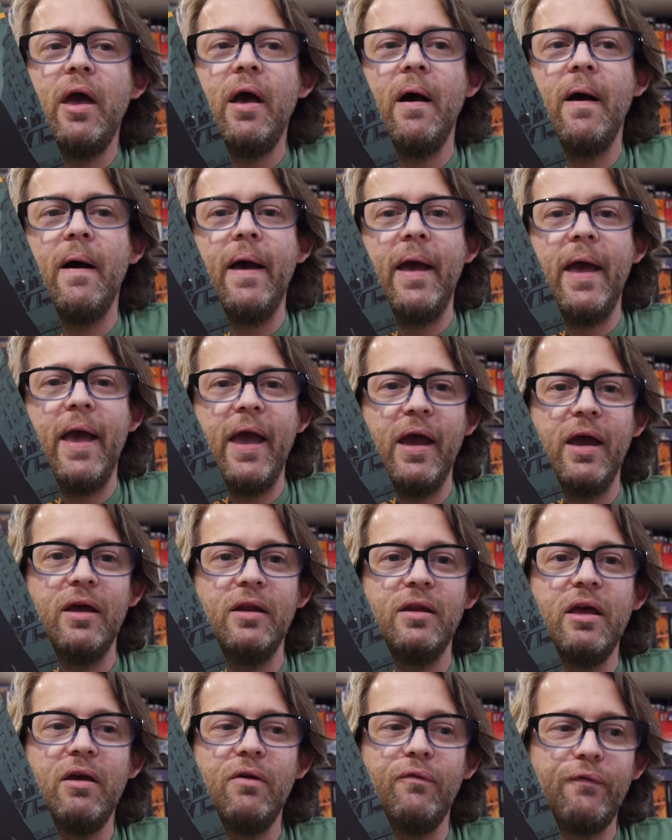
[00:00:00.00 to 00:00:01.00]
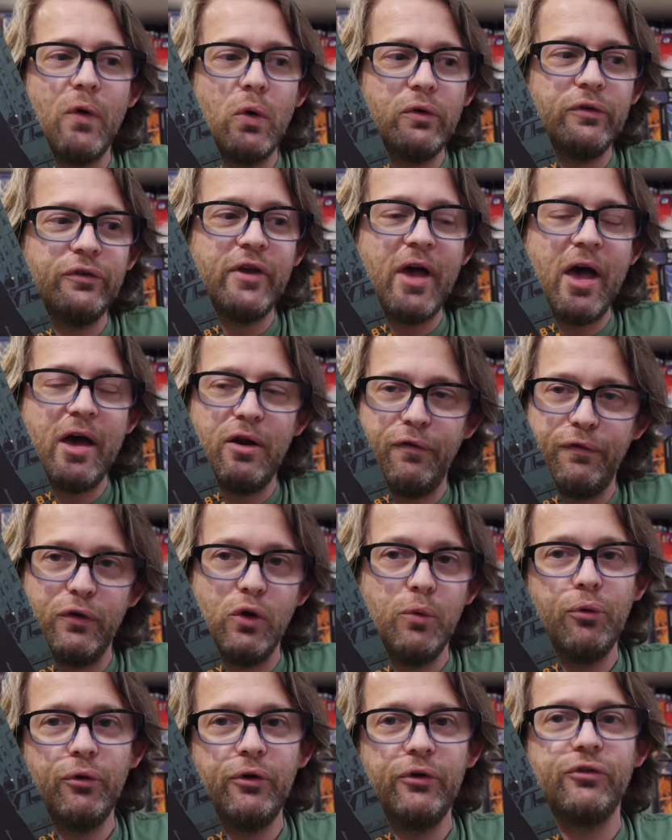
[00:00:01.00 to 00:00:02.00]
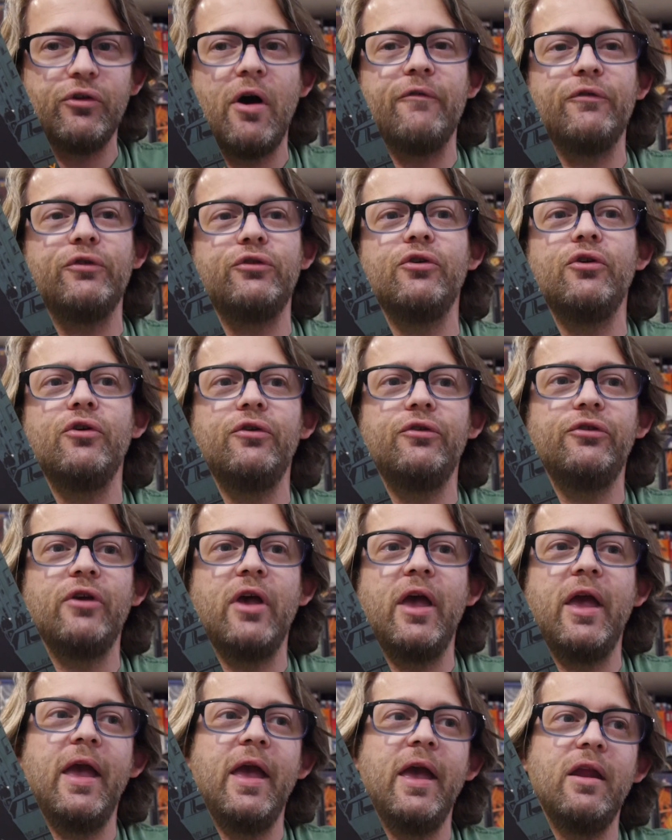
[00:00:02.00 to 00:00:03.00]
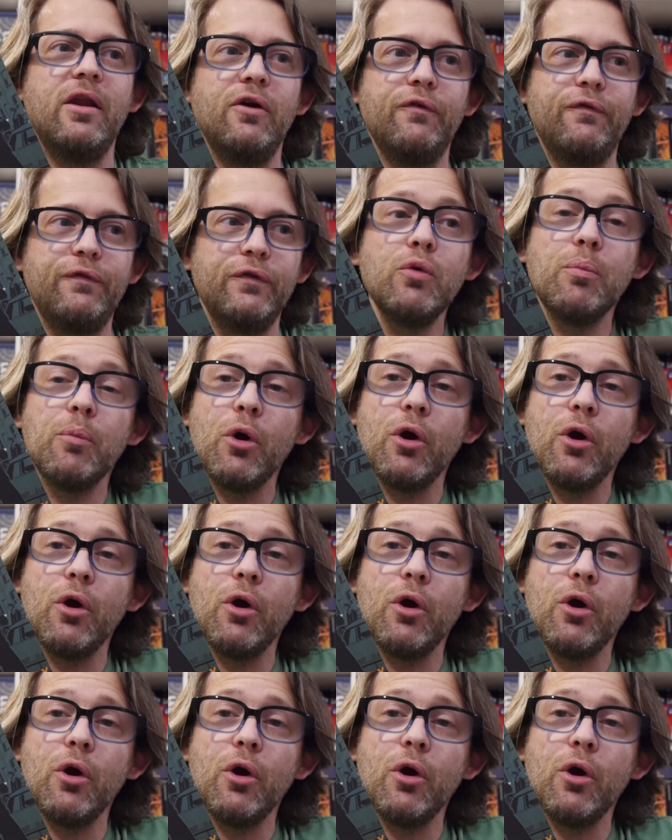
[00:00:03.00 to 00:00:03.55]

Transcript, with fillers: And it focuses on a few police officers and a few